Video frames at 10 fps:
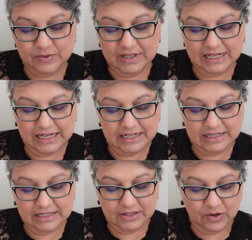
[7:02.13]
one
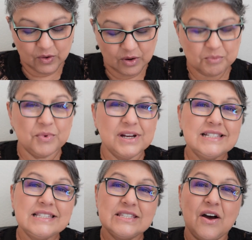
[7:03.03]
is
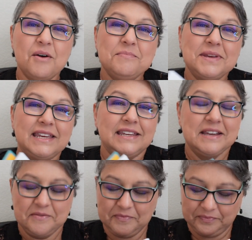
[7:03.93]
Corporate Zombie.